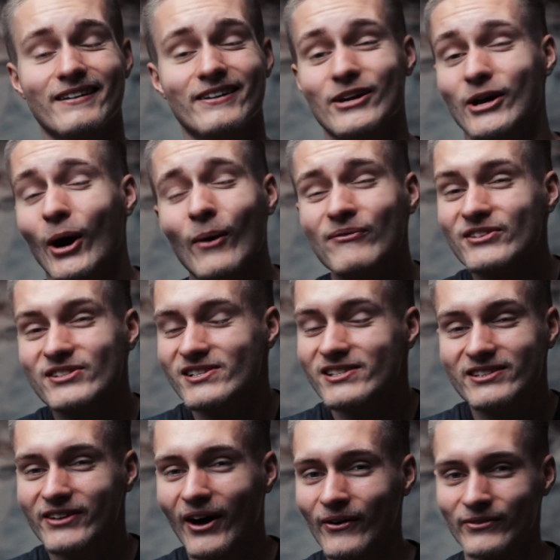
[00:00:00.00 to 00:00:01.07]
They
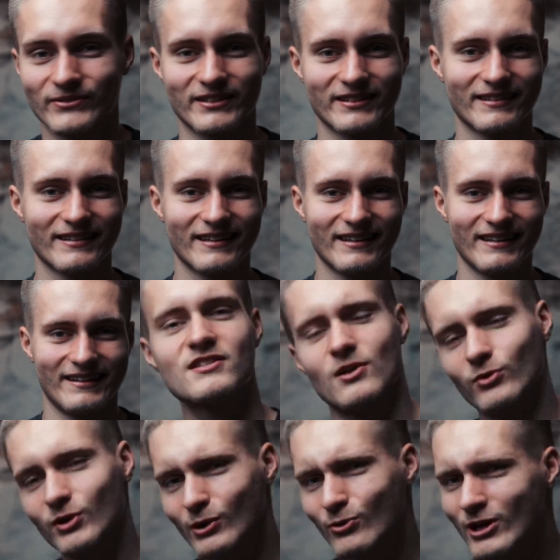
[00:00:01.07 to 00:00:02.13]
obviously don't.
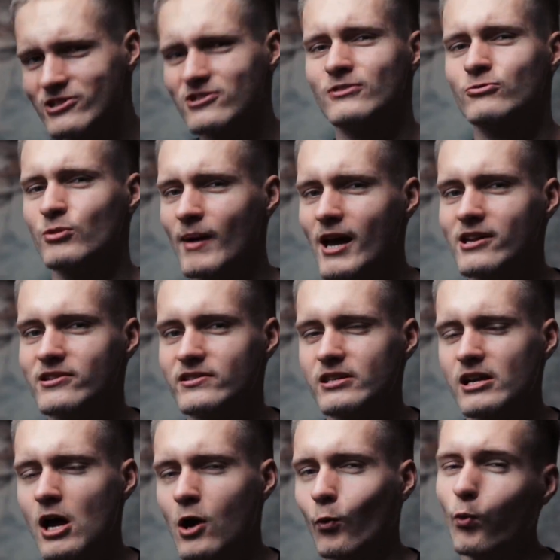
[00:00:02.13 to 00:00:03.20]
So the question
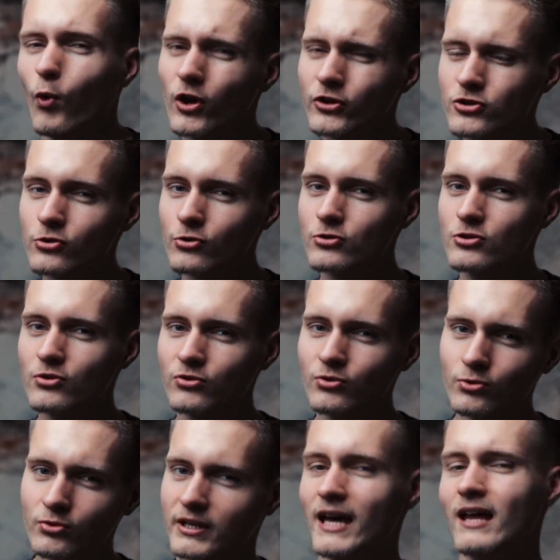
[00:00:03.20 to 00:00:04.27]
remains, what should you
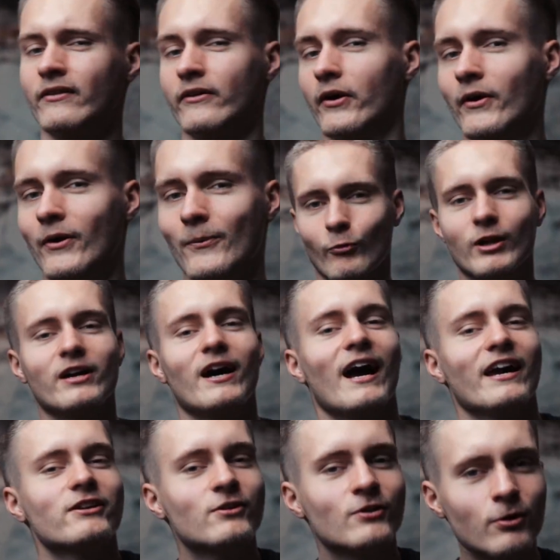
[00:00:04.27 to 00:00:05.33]
do then? Well,
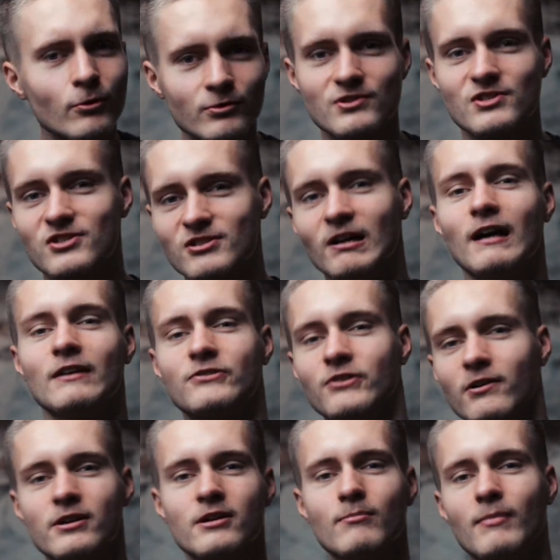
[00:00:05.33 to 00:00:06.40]
I could start
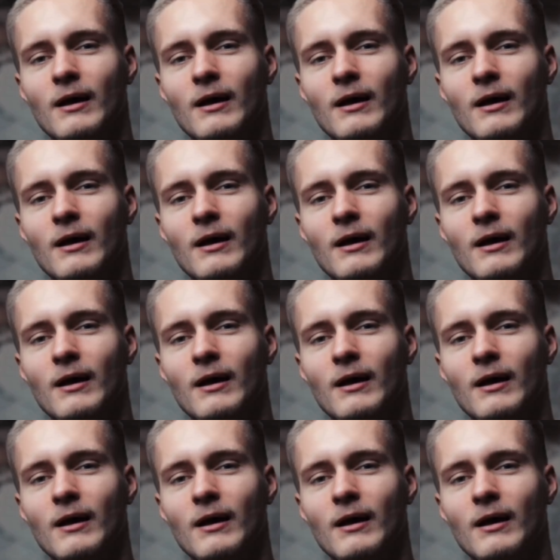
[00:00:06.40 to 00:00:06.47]
talking